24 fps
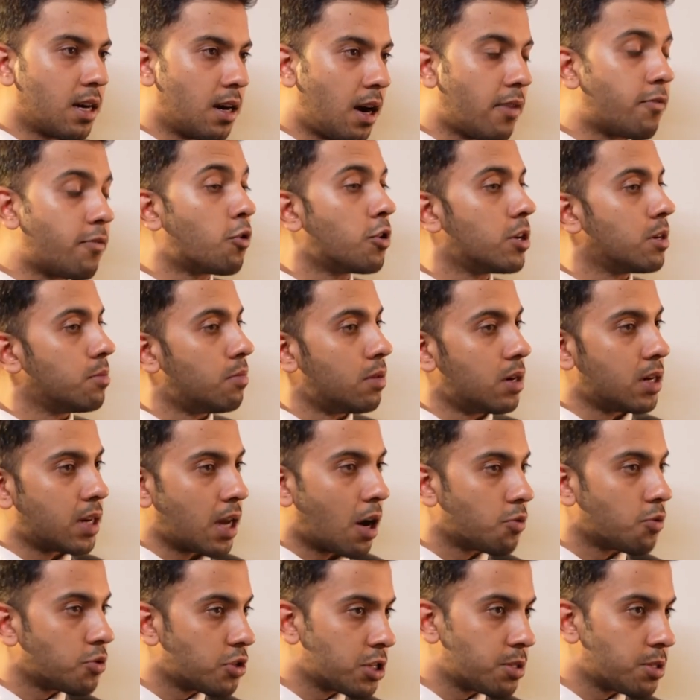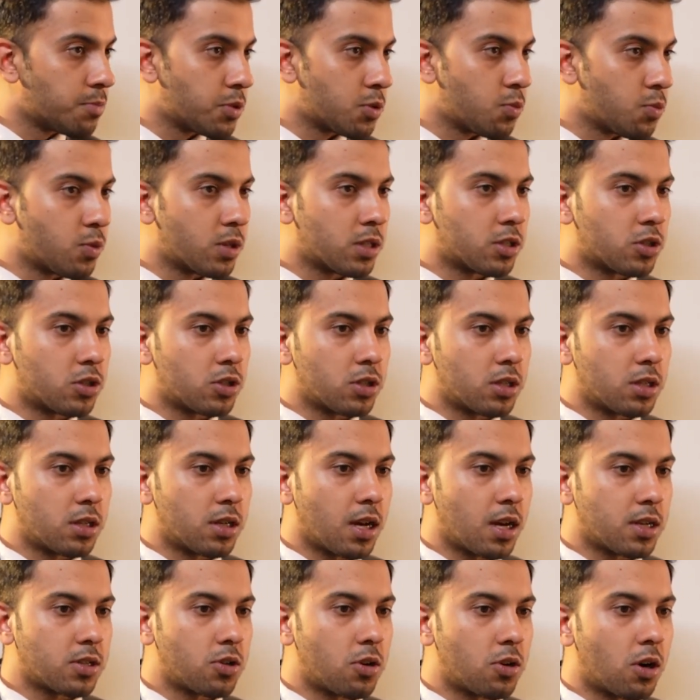affordable townships, which
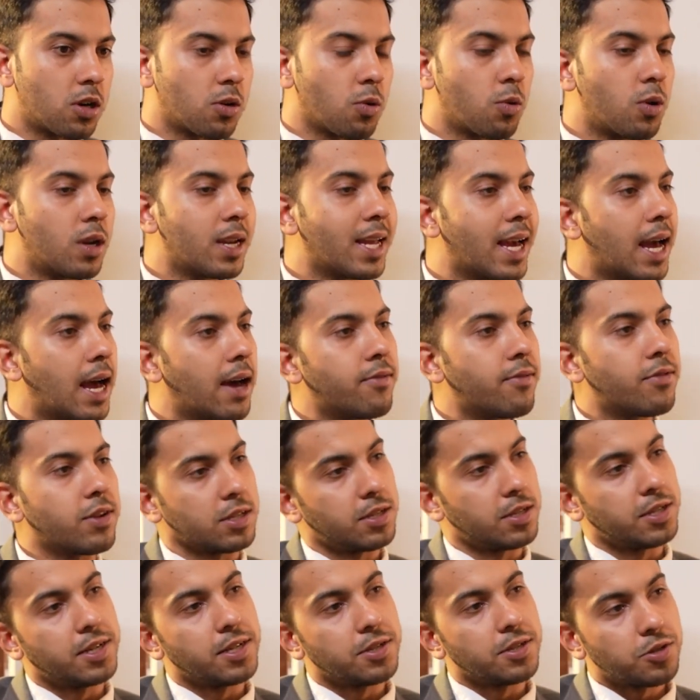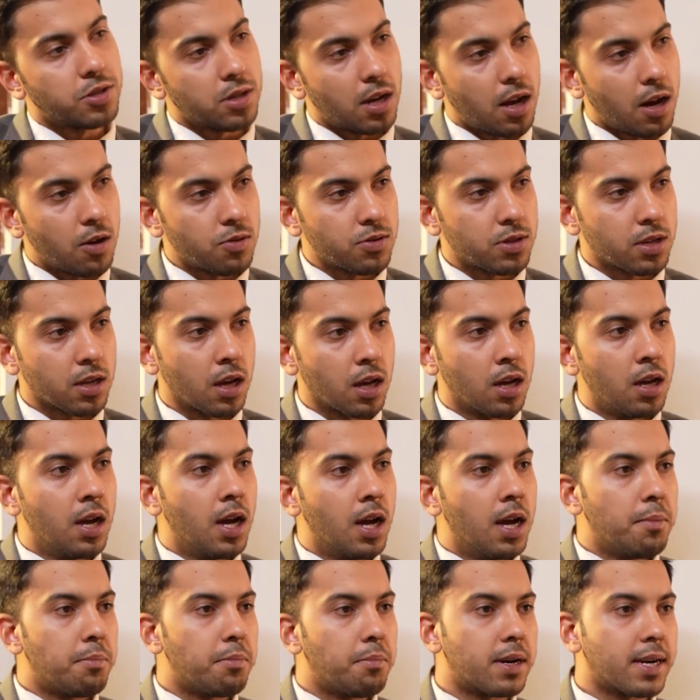does not only have residential housing,
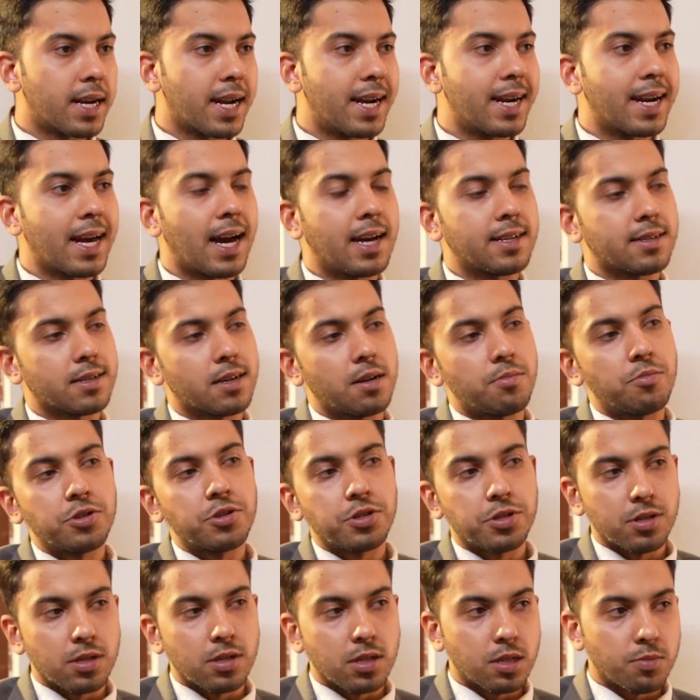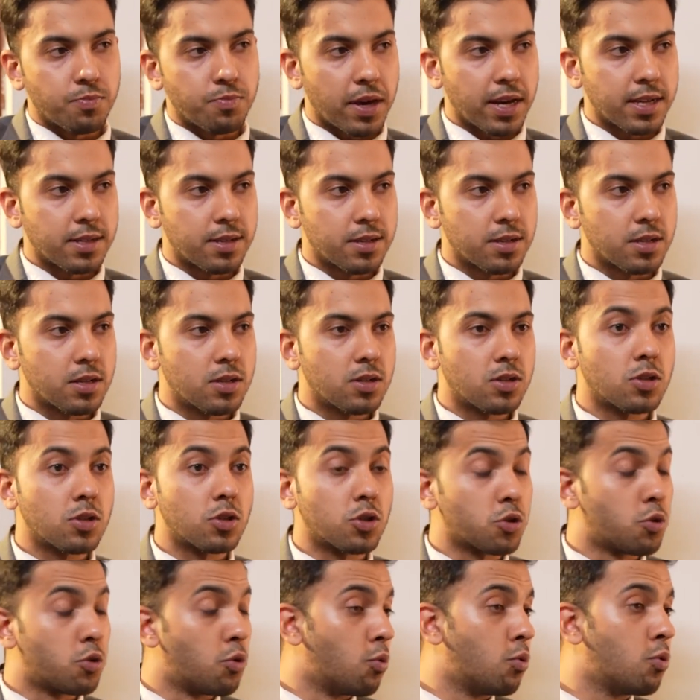but it has commercial spaces,
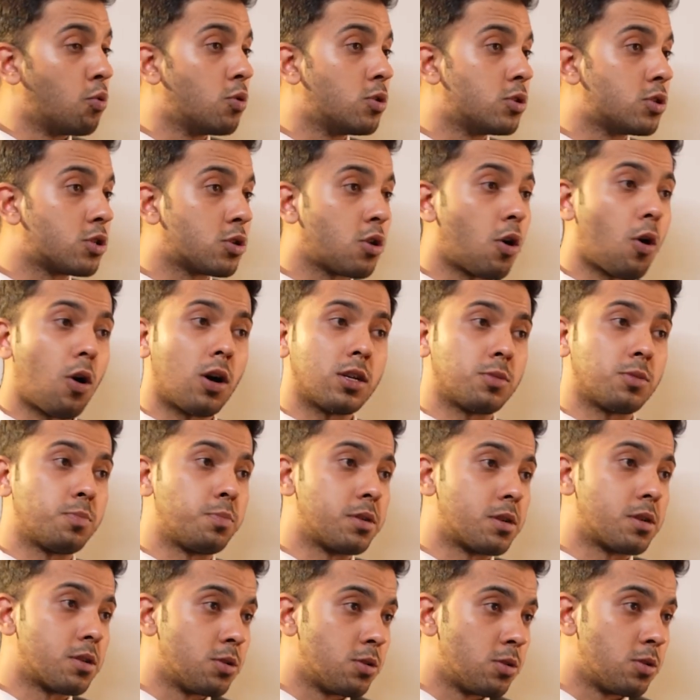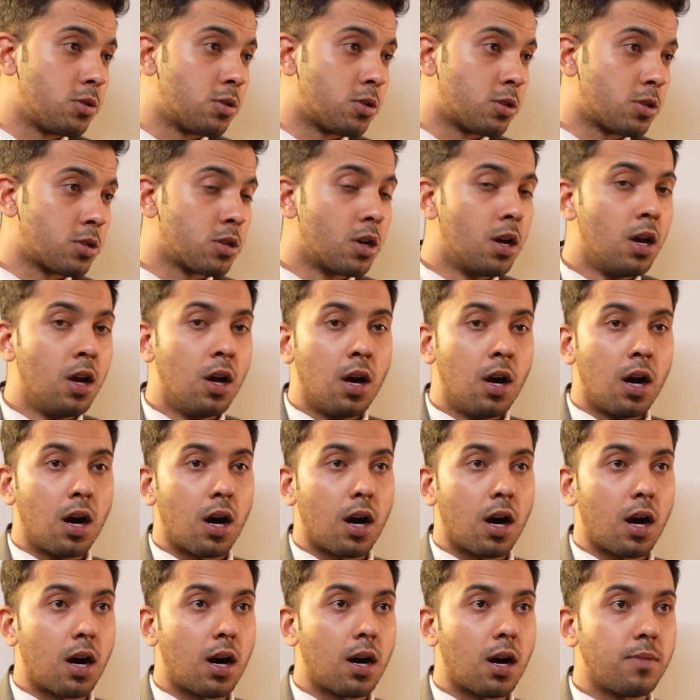schools, hospitals,
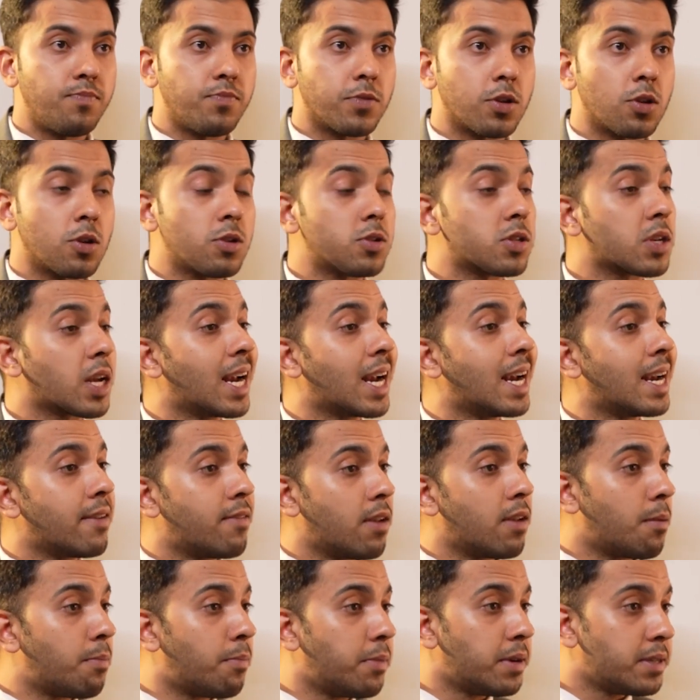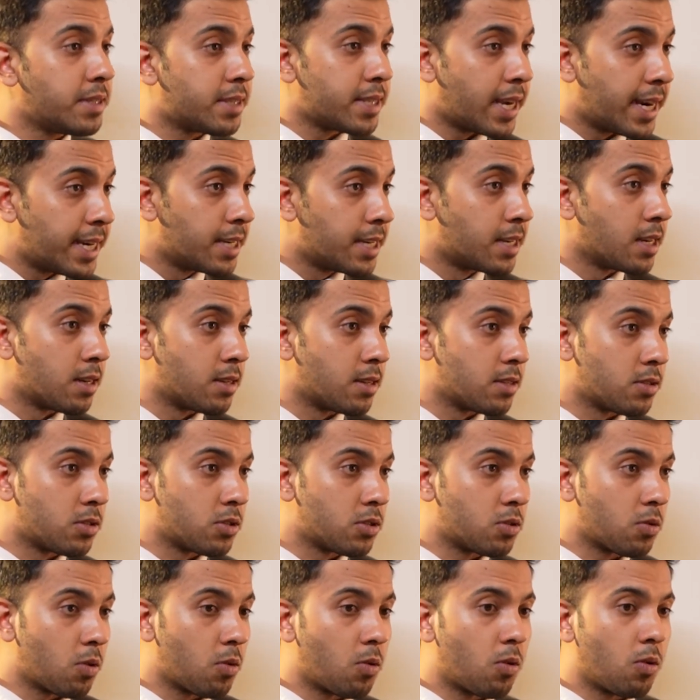skill development centers.
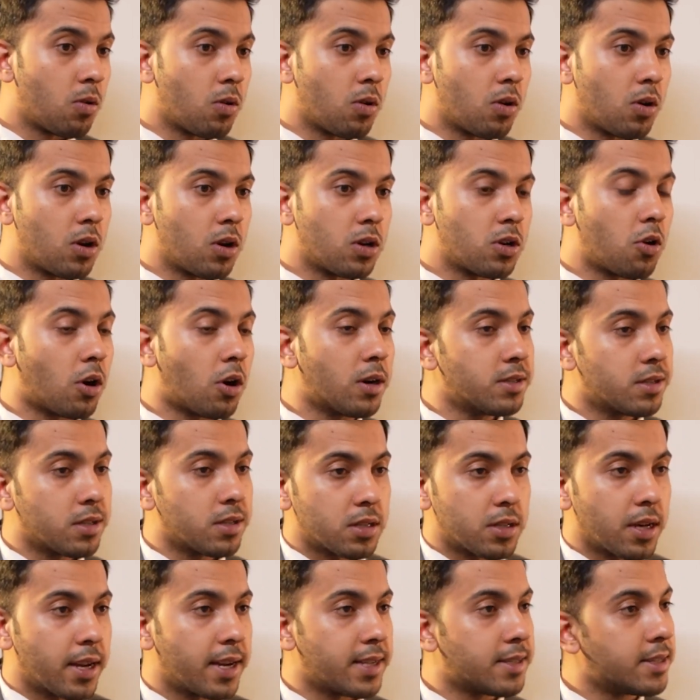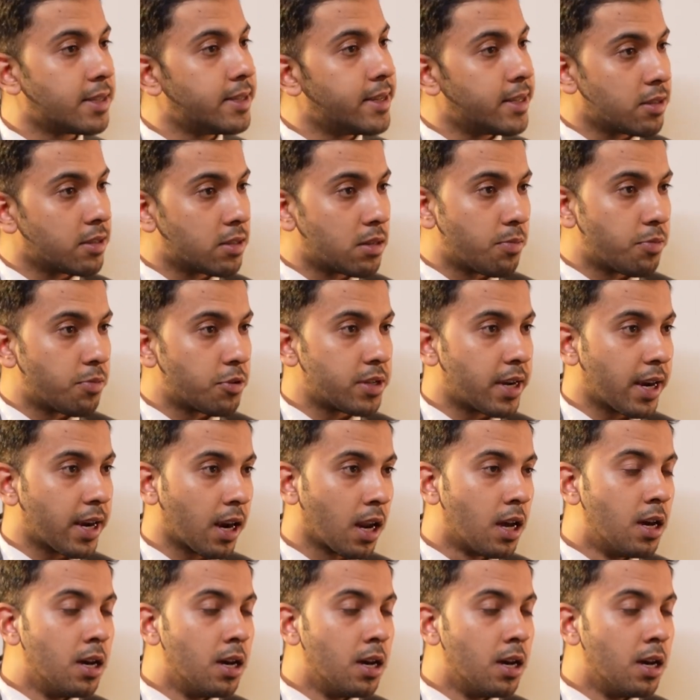So not just a residential project,